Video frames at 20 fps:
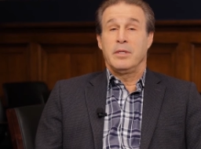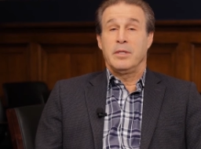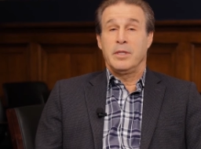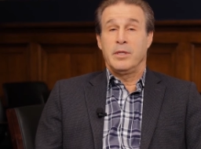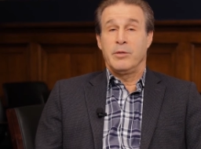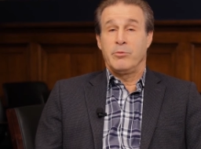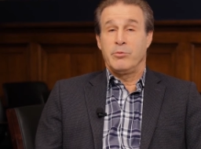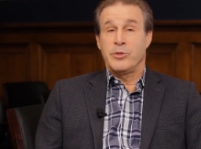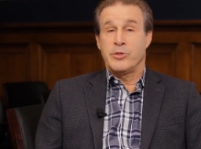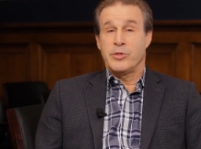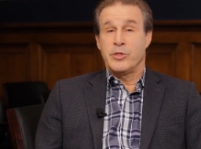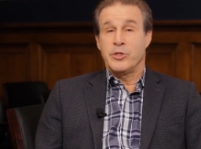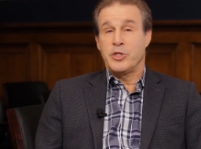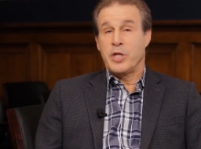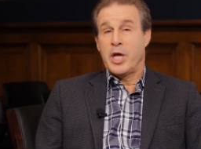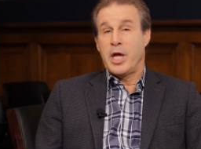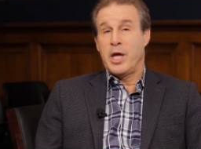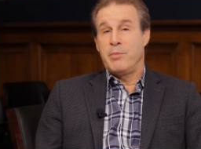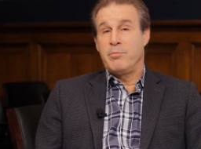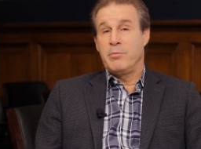It was the
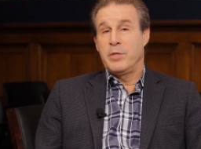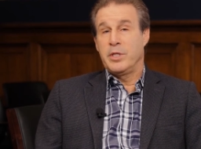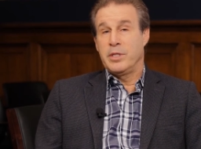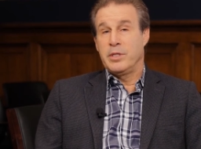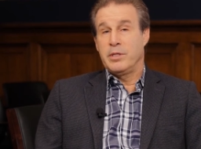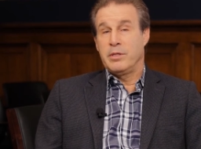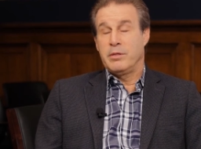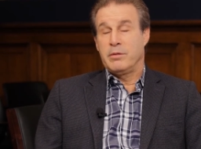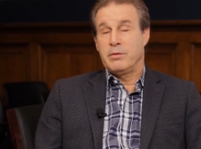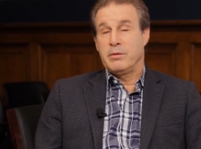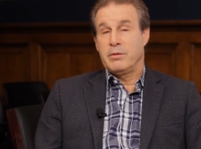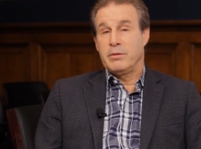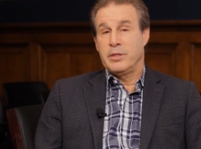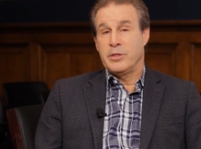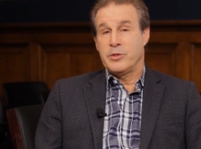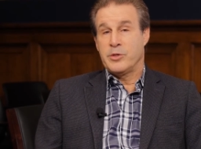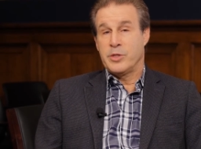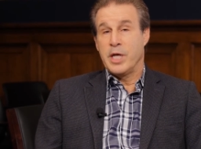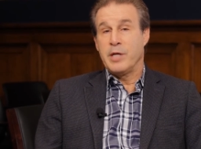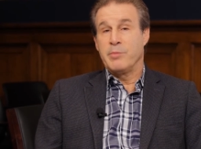shame and the,
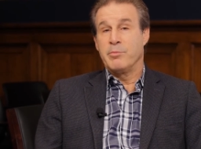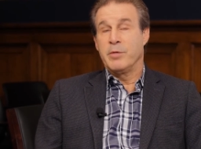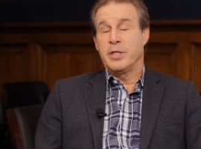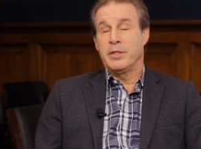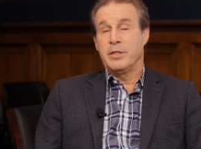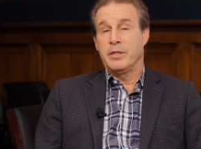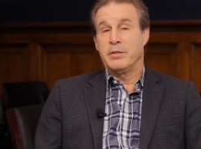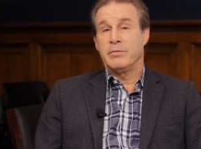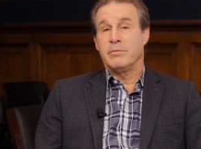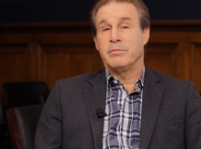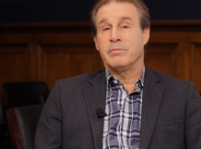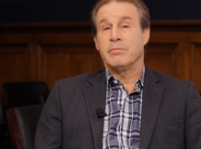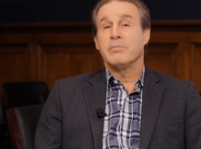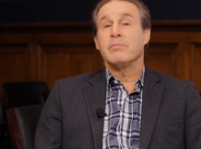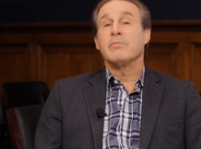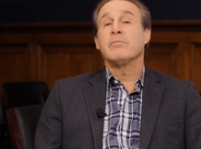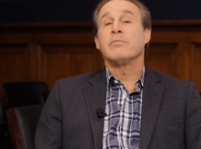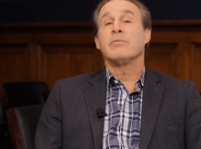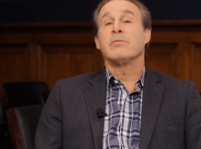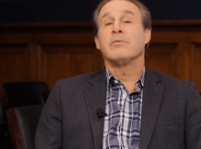the stigma that
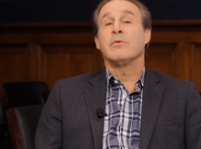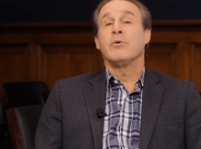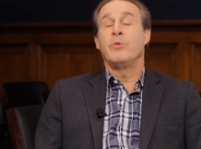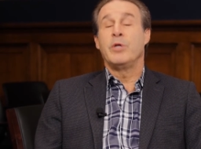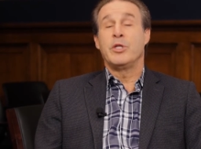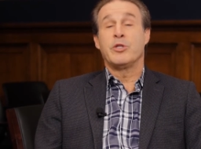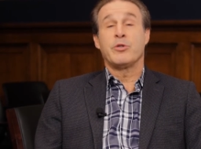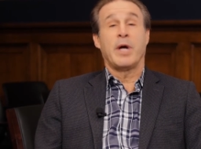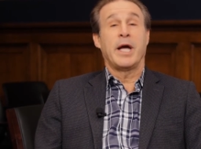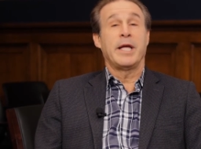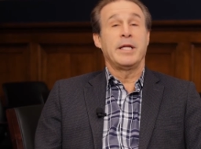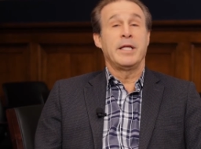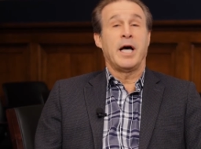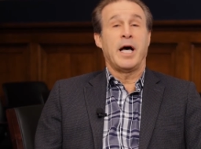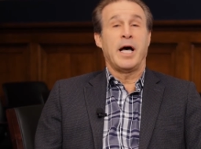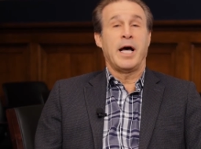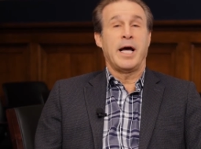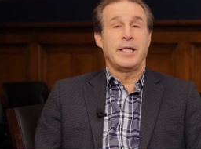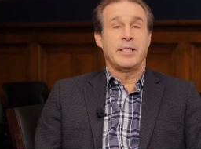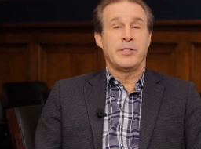we tried to
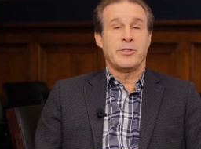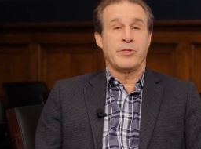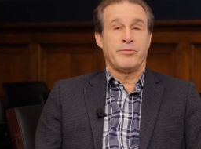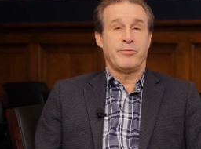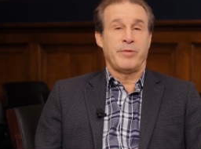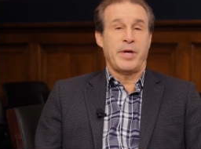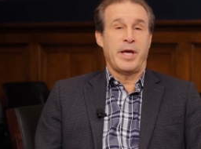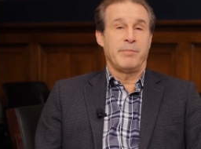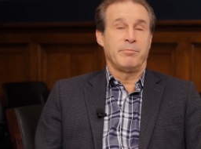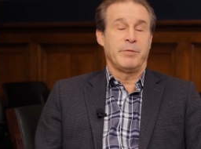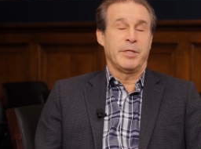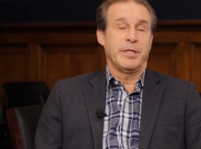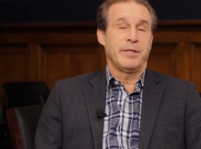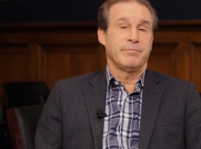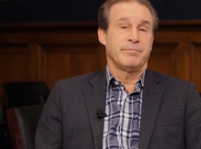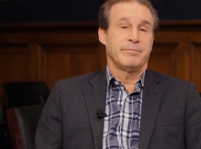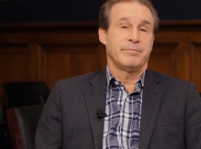hide as a family.